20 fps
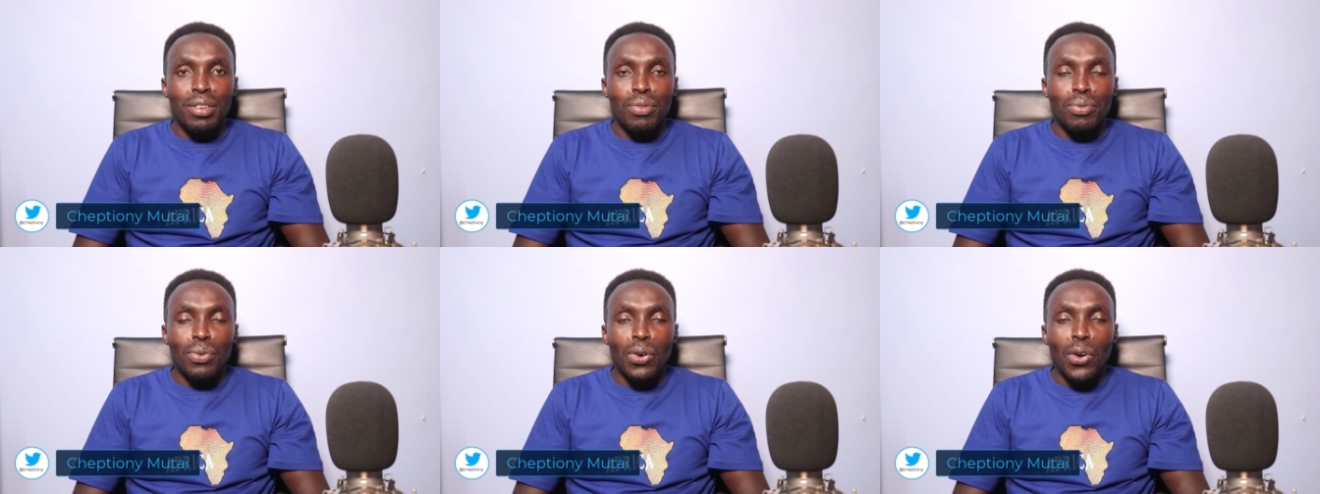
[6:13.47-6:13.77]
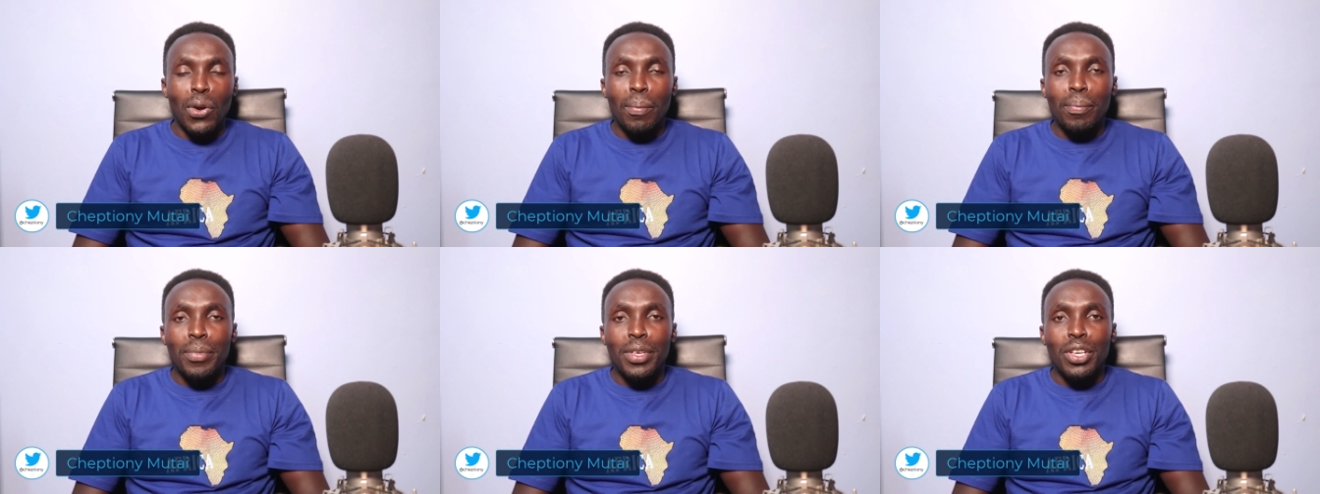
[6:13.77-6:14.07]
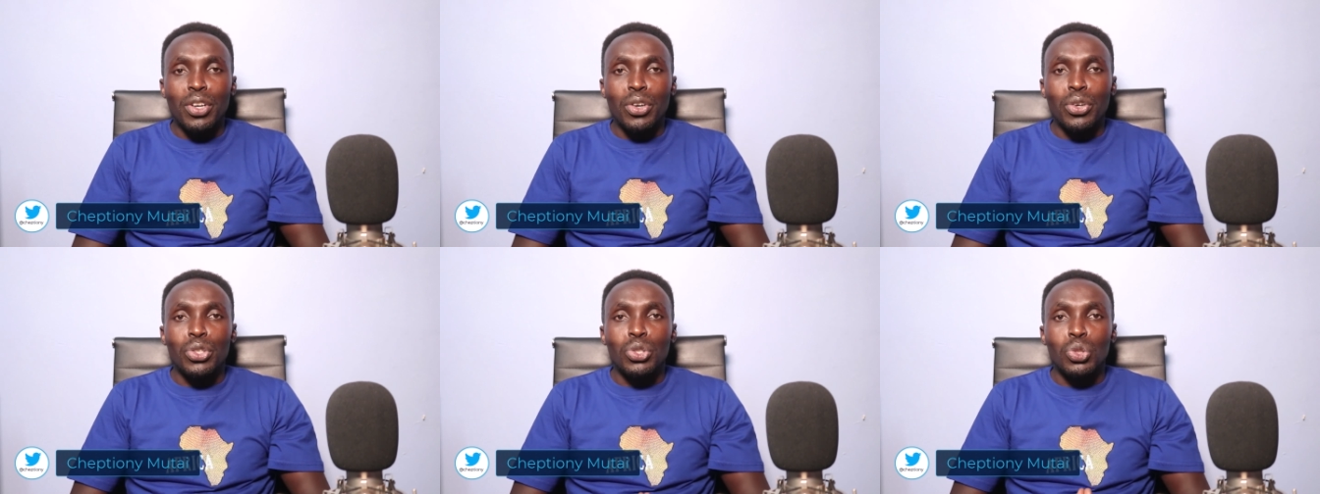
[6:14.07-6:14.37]
Follow
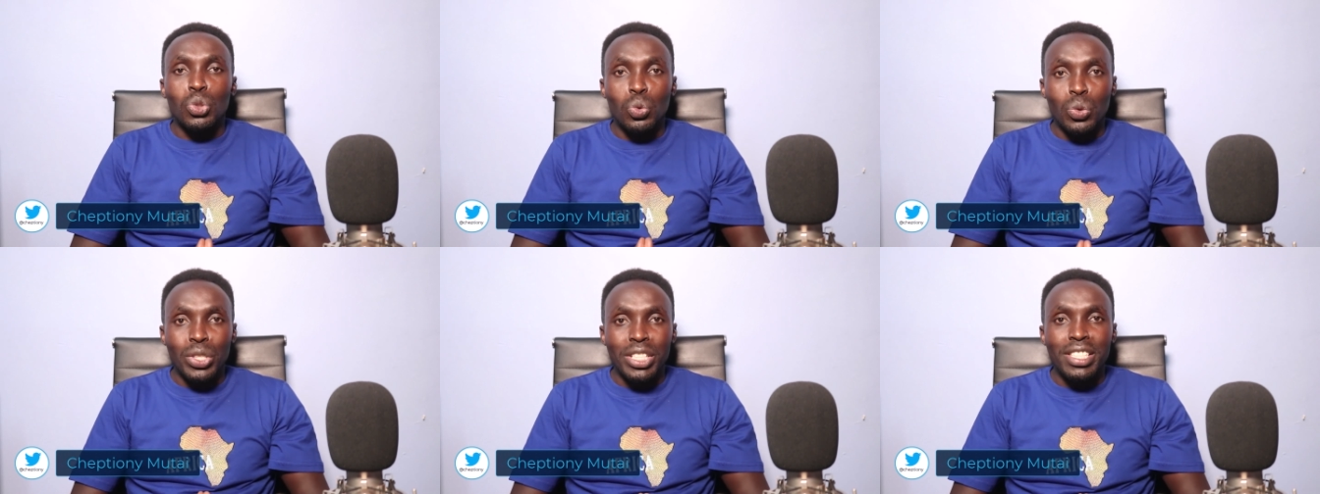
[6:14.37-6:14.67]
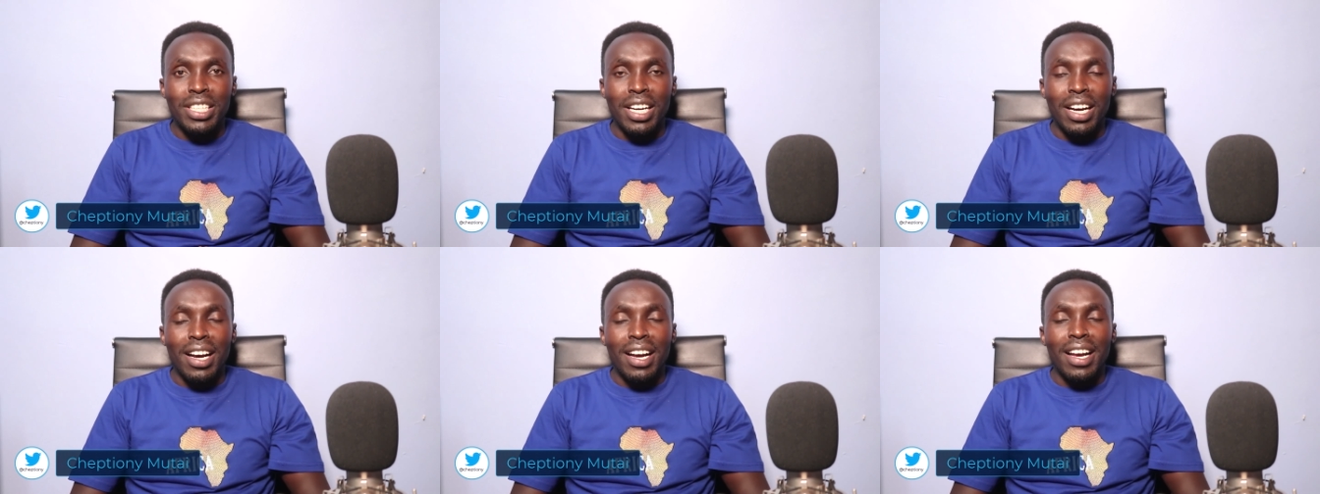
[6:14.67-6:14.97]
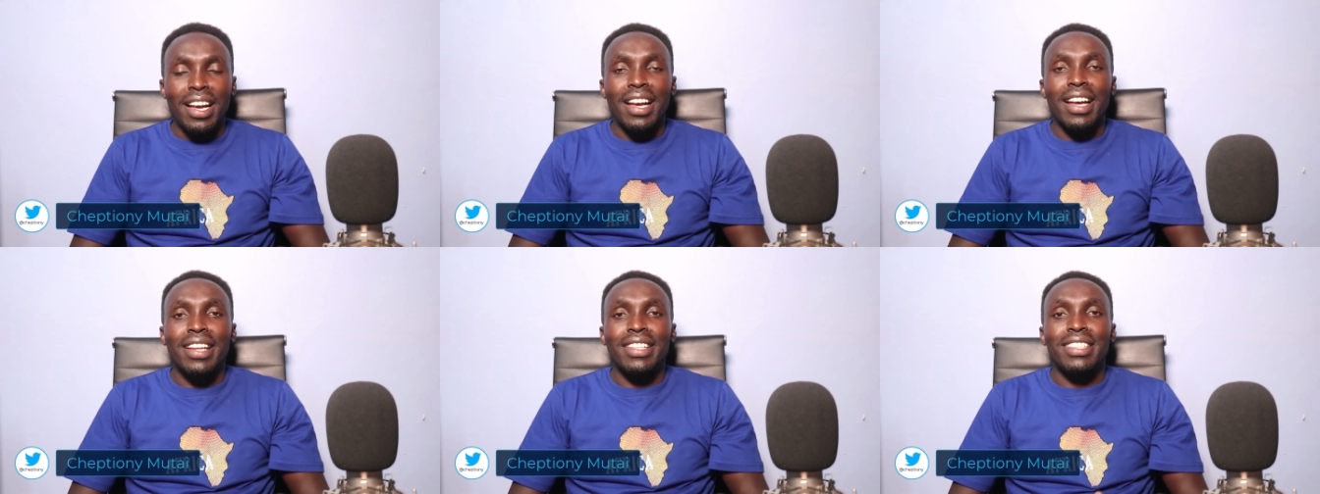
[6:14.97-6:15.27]
me on Twitter
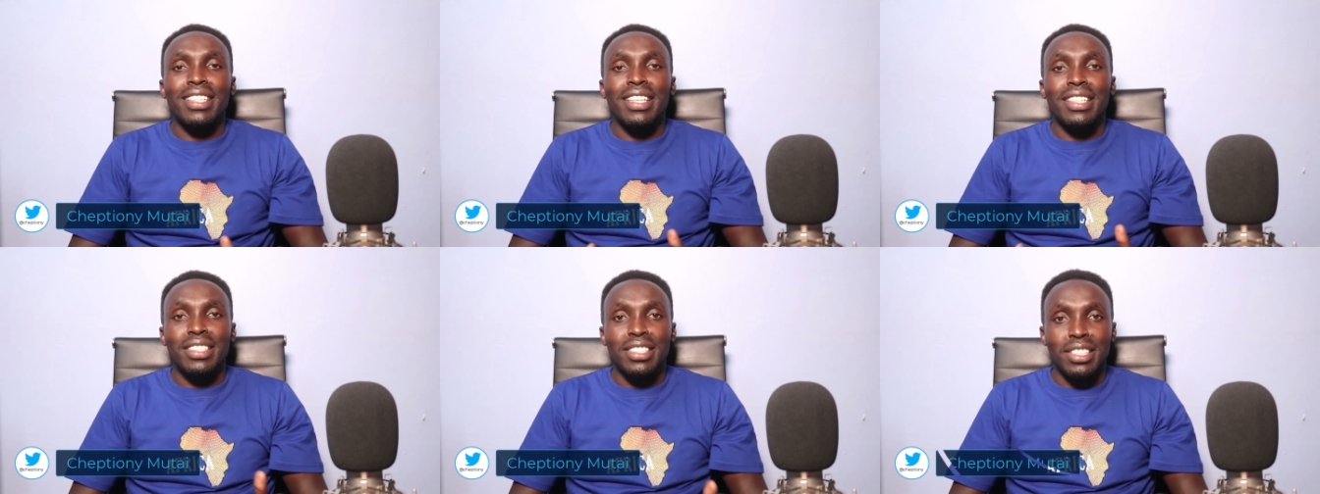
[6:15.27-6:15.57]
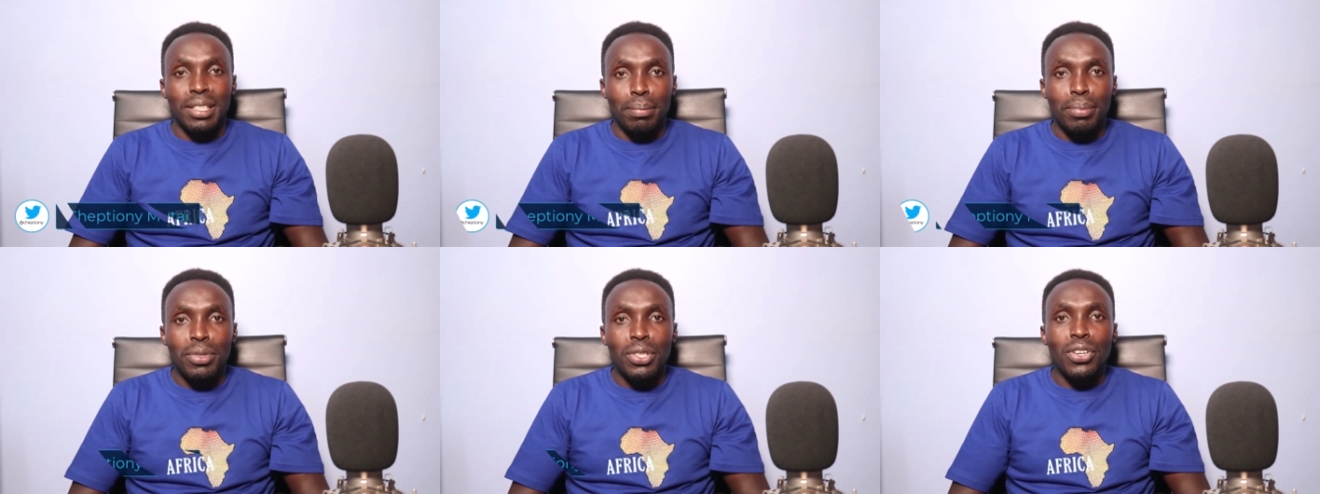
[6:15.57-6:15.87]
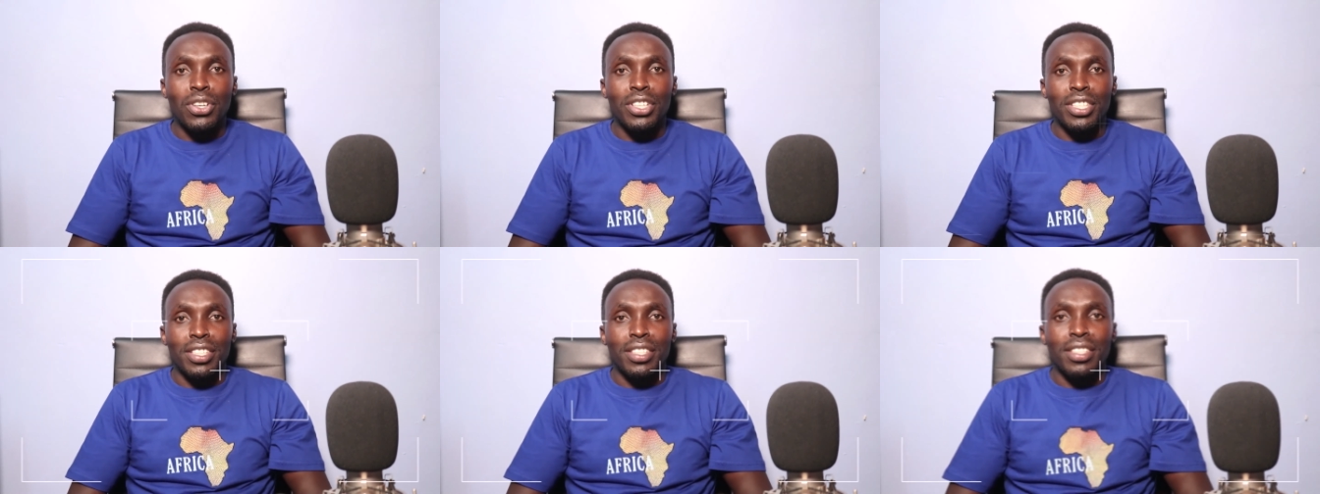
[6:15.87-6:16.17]
at
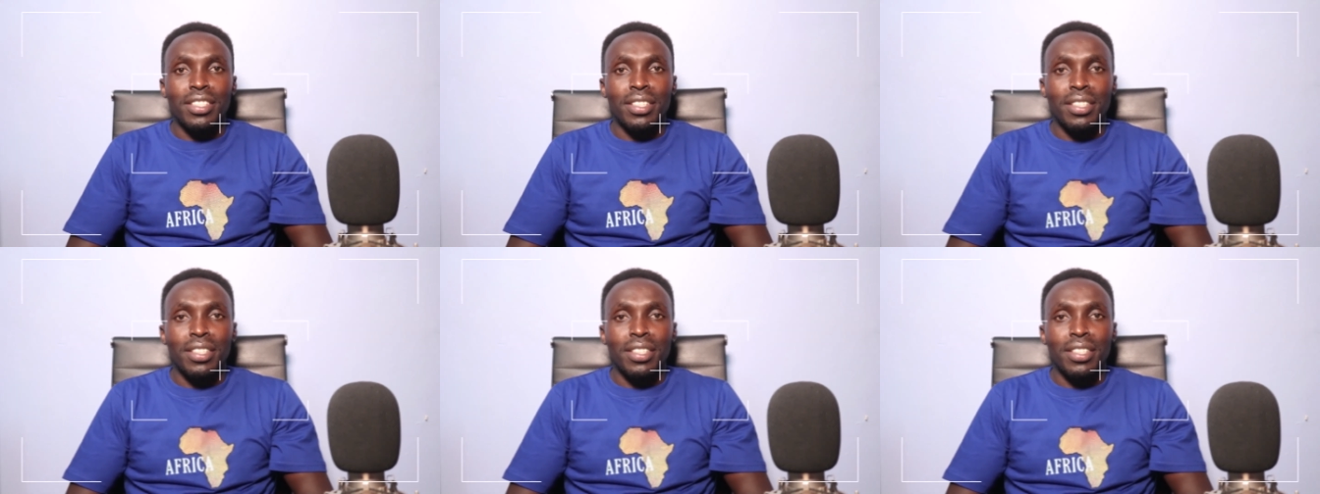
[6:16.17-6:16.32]
Cheptiony.